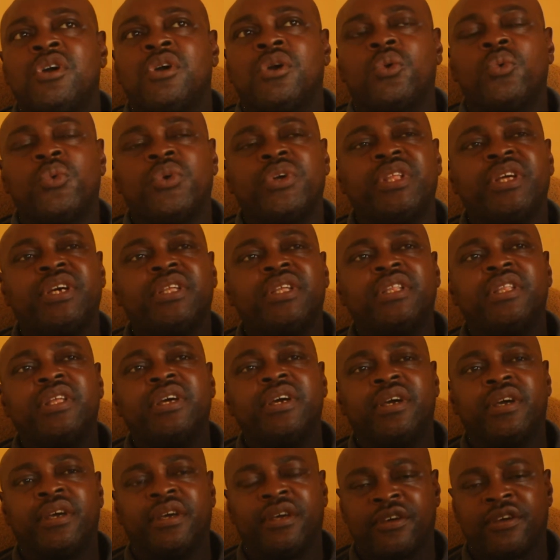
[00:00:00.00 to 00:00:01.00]
within
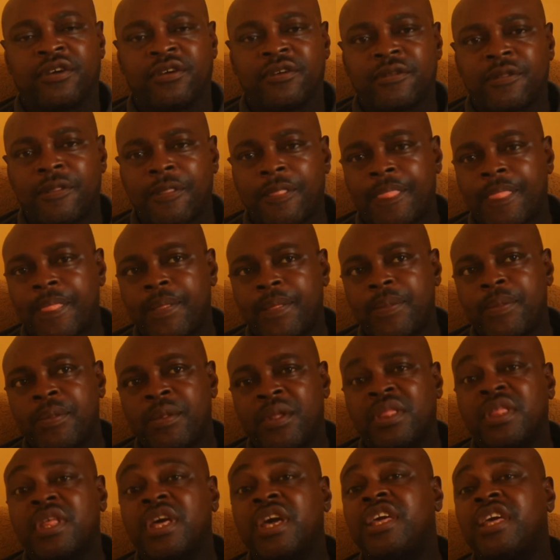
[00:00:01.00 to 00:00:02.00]

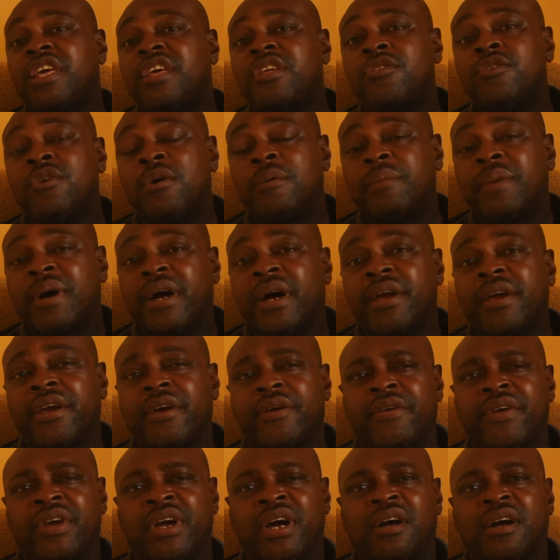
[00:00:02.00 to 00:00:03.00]
the Idoma
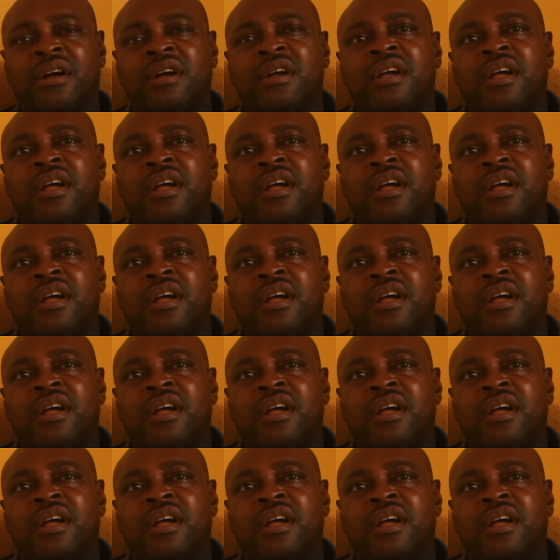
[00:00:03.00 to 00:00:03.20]
area.